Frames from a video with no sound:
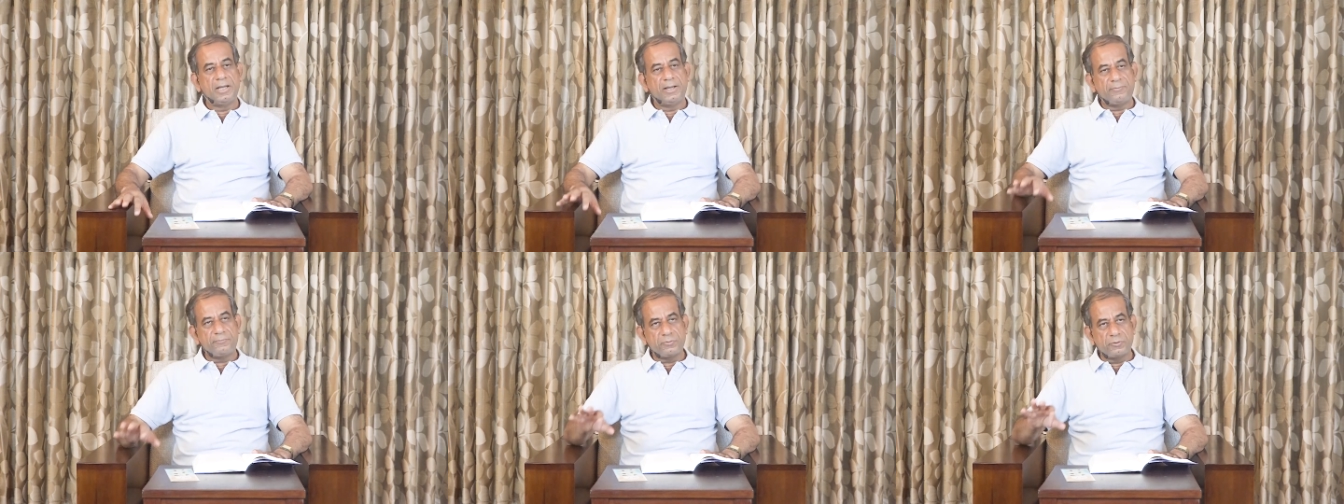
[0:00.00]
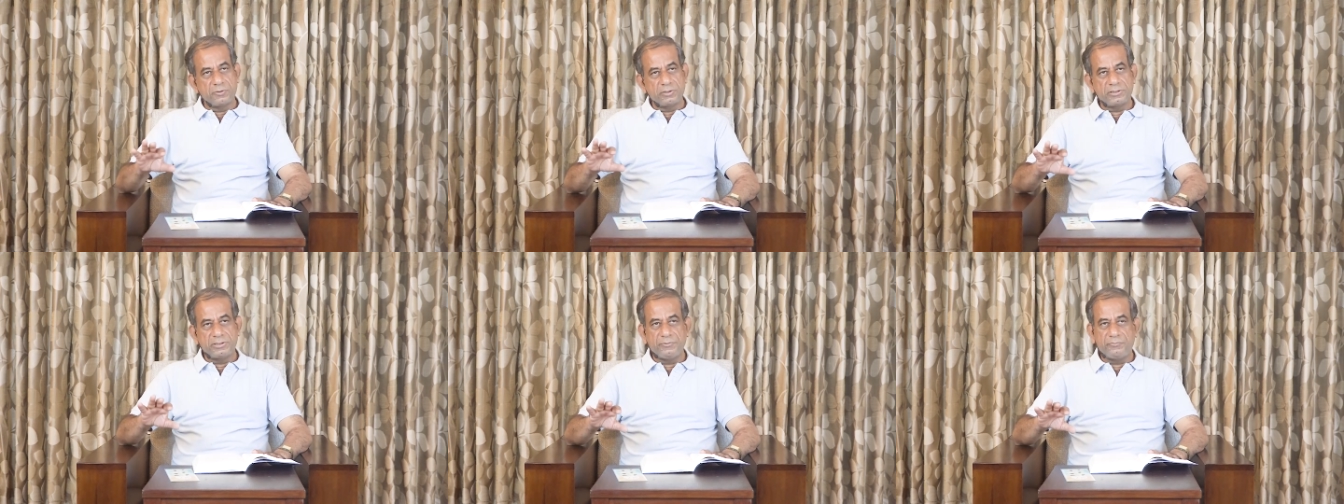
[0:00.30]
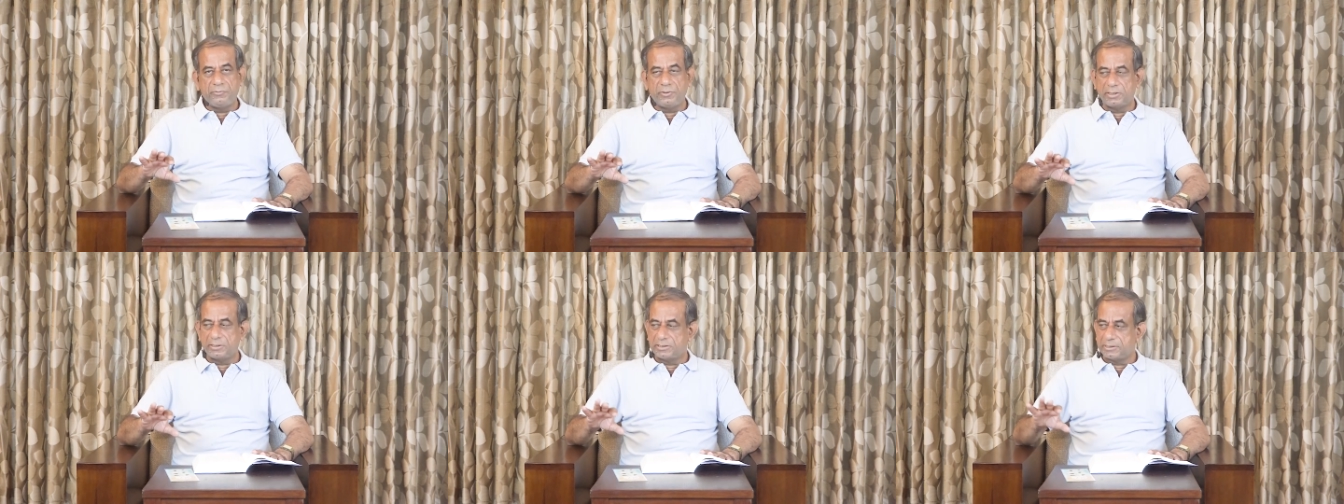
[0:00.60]
Of course,
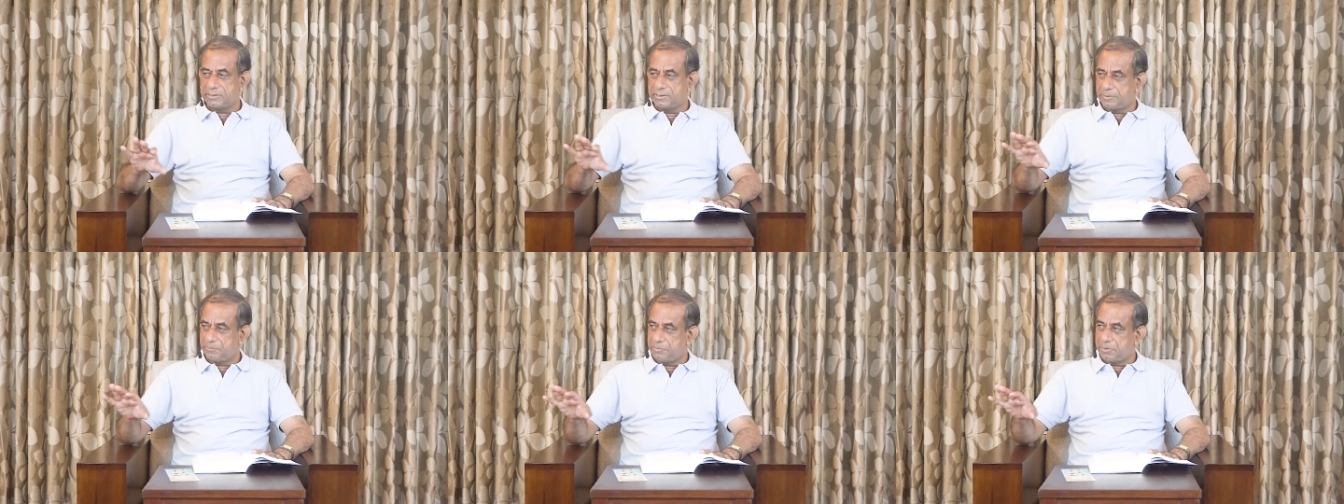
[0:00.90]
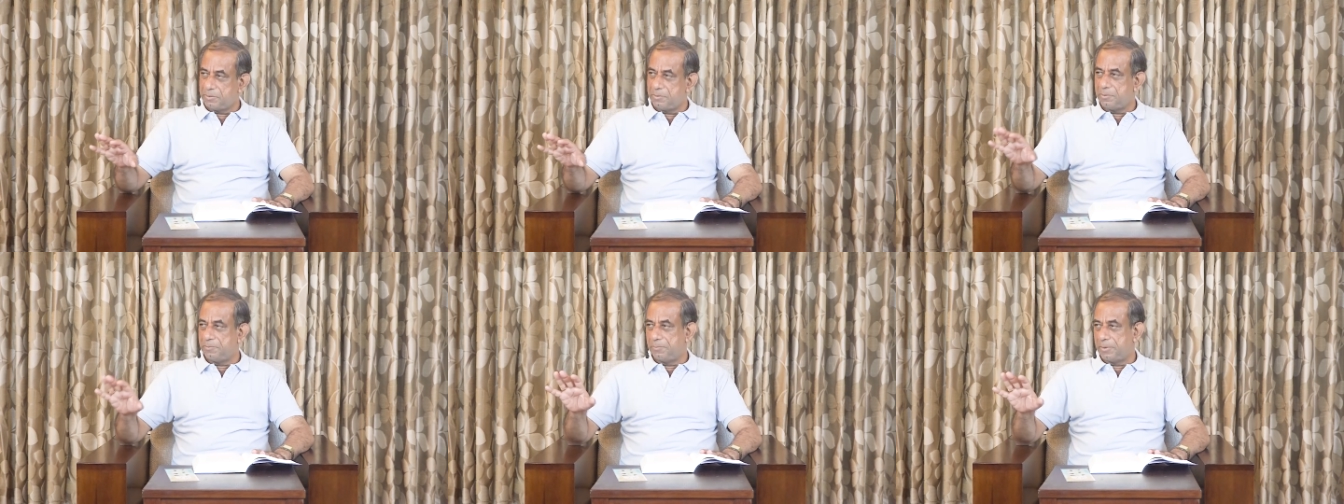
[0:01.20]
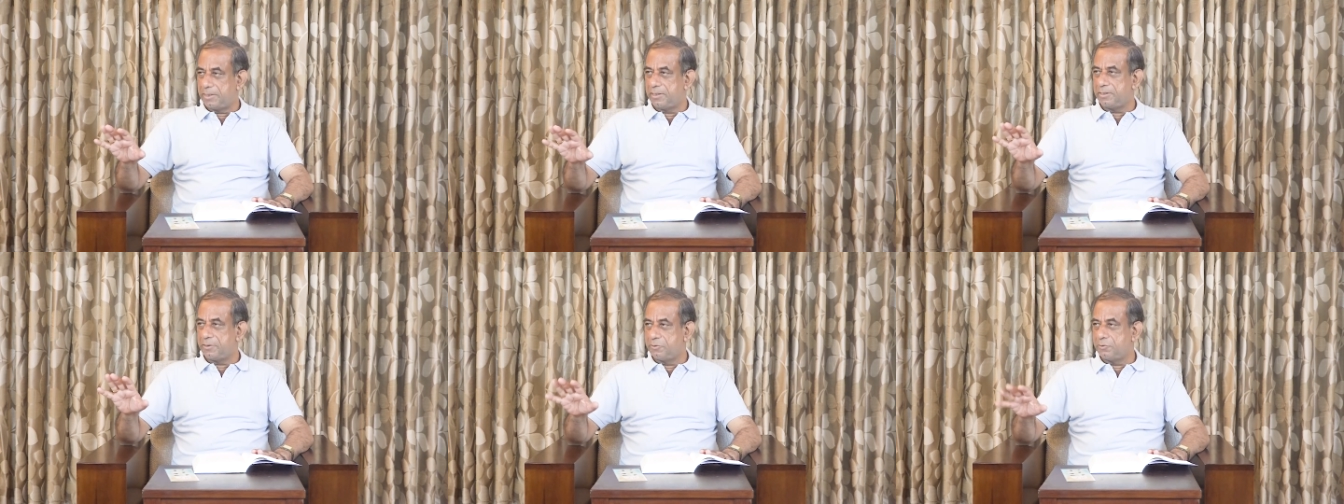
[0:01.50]
if you are susceptible,
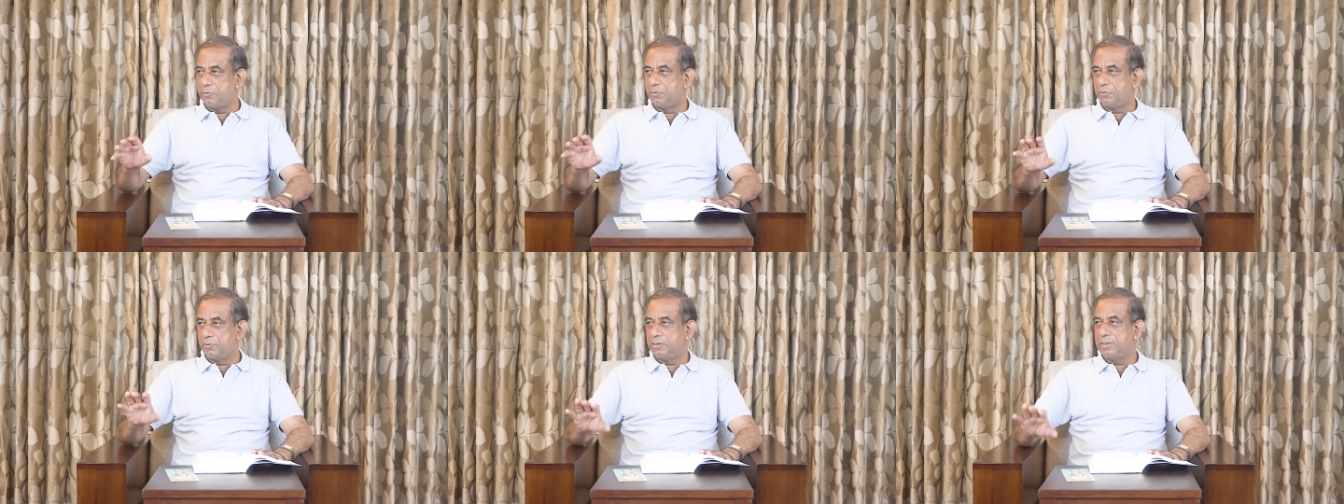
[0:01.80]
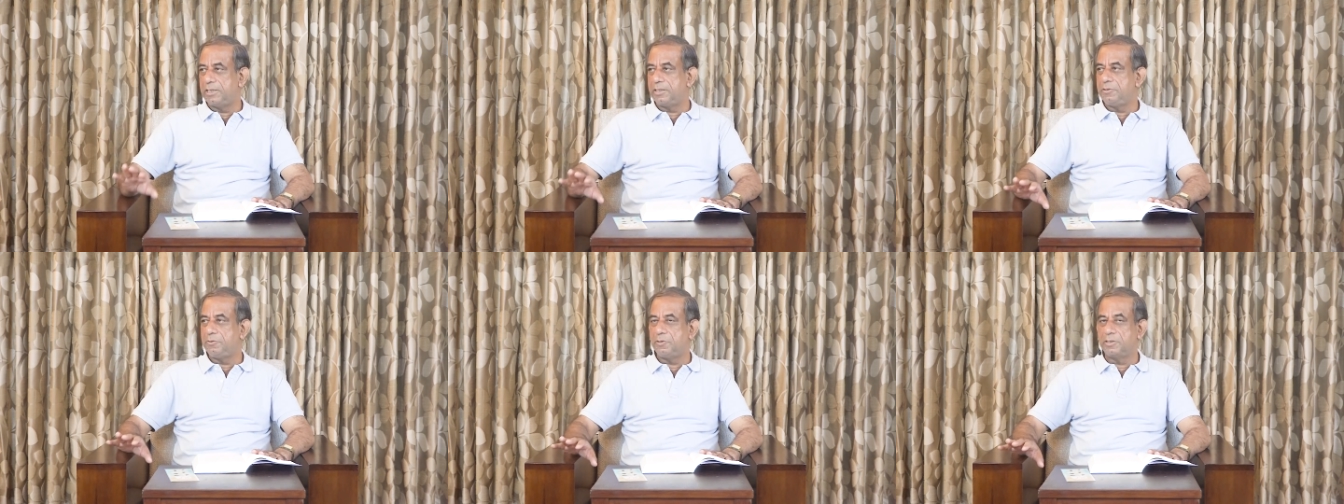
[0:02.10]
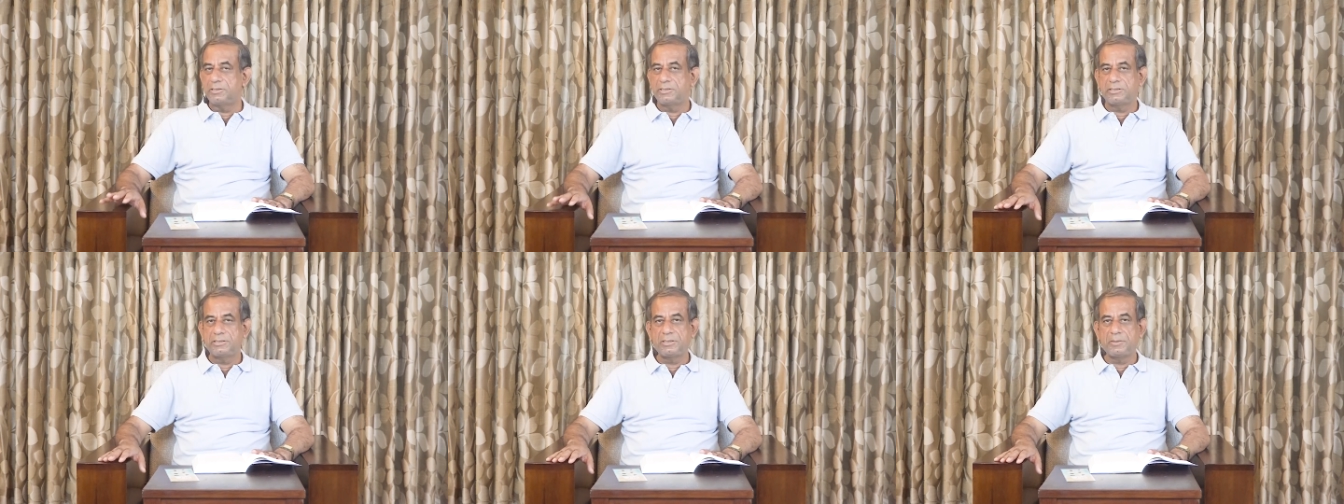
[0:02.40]
better to know that
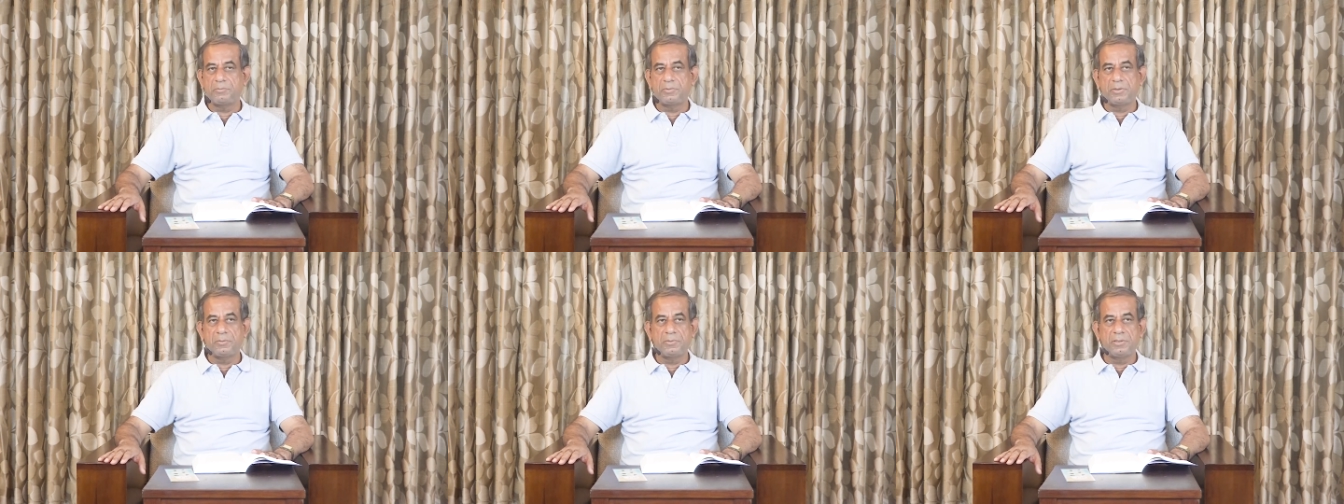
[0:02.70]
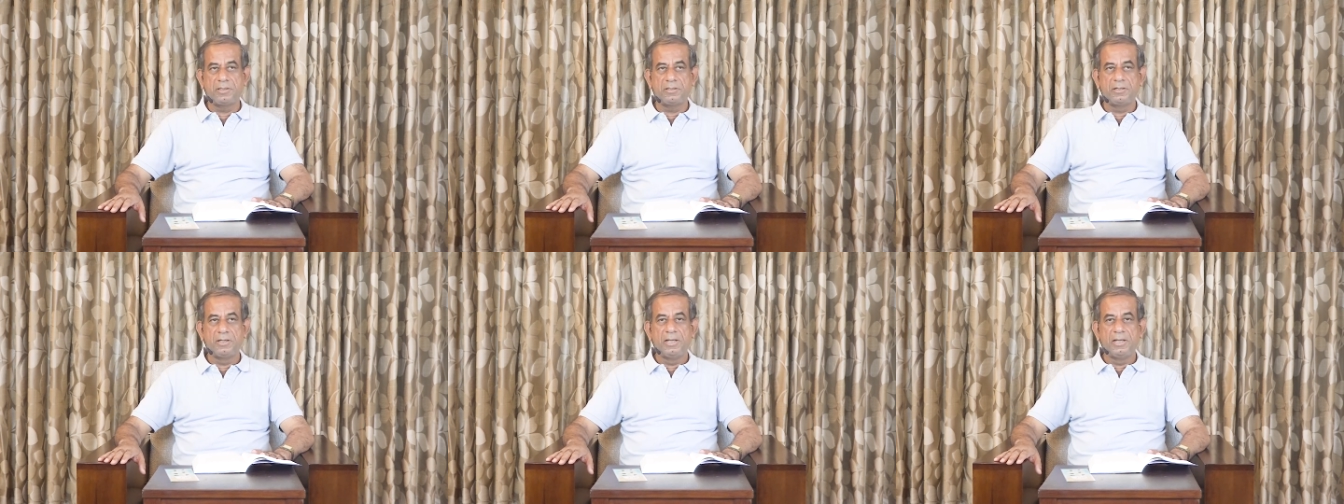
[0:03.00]
you are susceptible.